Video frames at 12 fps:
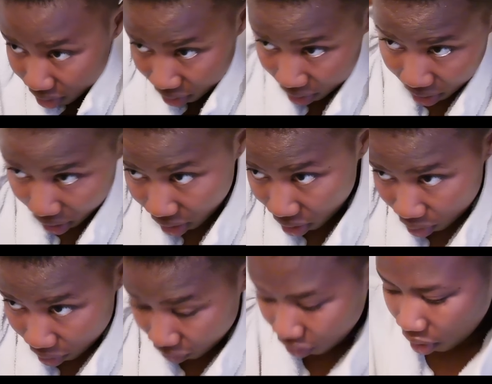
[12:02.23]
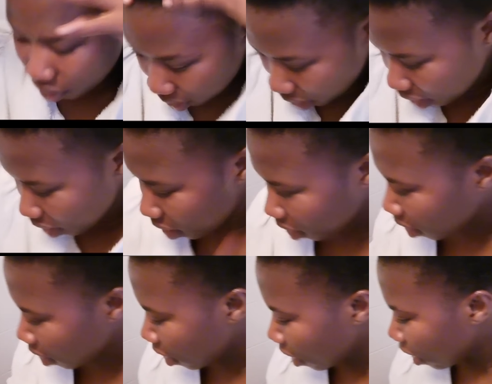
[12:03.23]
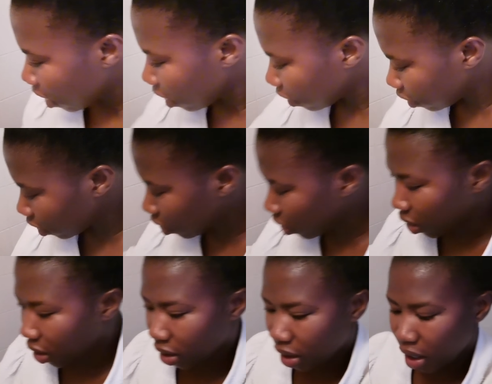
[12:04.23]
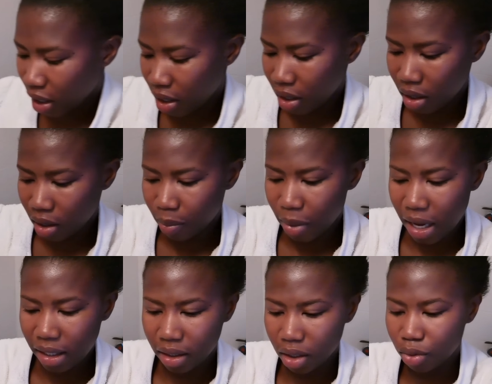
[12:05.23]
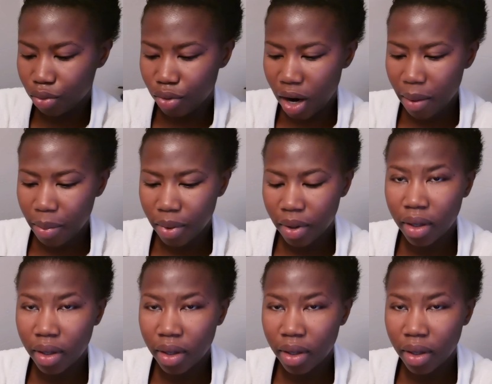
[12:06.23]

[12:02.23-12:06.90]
So now that we've done that, I'm just going to take a plastic wrap.